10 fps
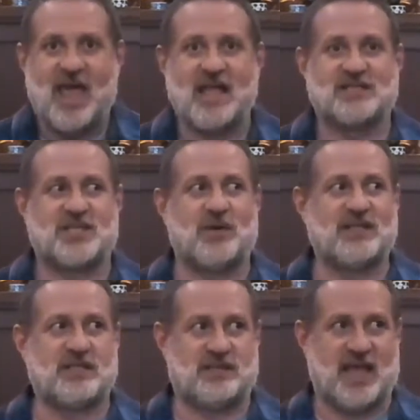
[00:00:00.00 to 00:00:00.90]
And so
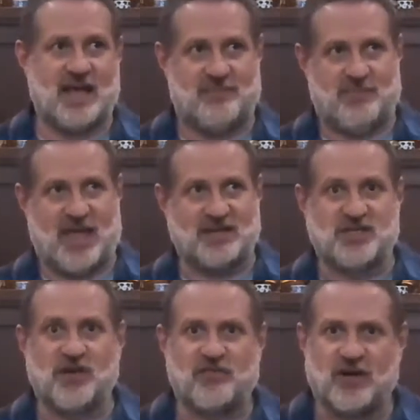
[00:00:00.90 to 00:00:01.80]
that
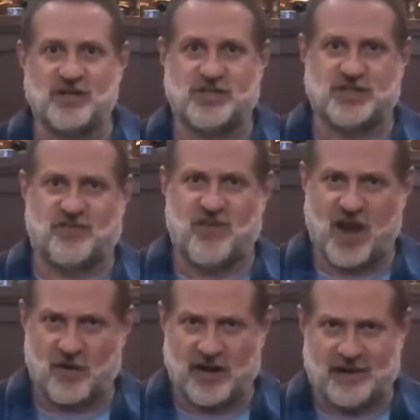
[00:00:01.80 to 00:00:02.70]
difference is
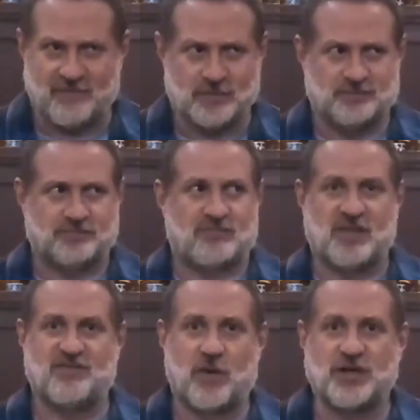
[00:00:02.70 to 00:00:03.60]
very
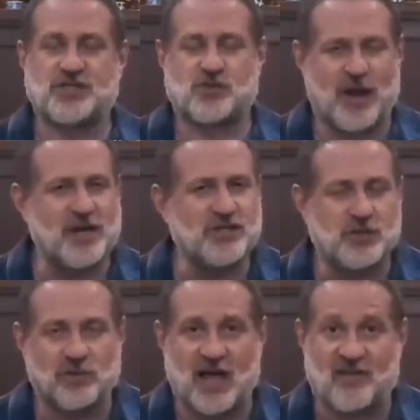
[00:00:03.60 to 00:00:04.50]
strange
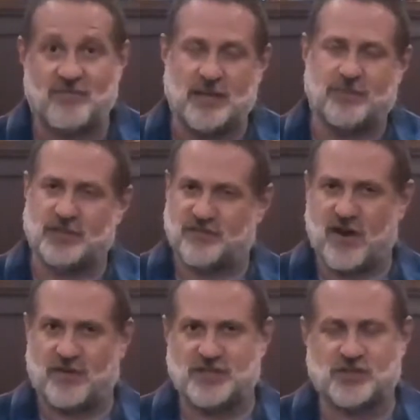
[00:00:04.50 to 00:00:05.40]
to a lot of people. It's
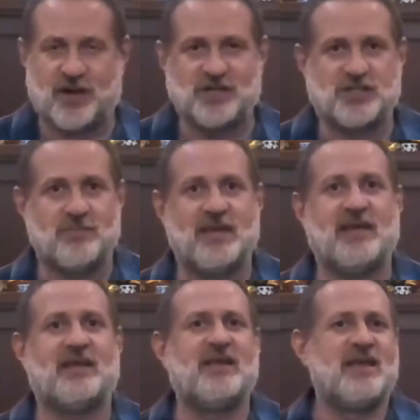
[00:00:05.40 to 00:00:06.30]
very strange to
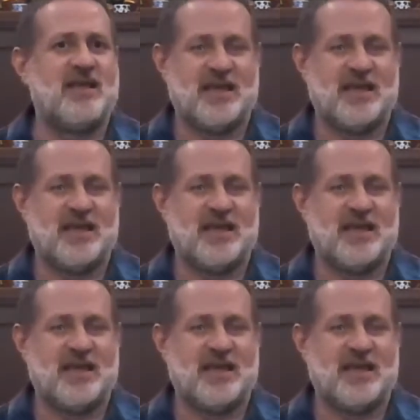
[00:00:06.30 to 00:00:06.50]
me.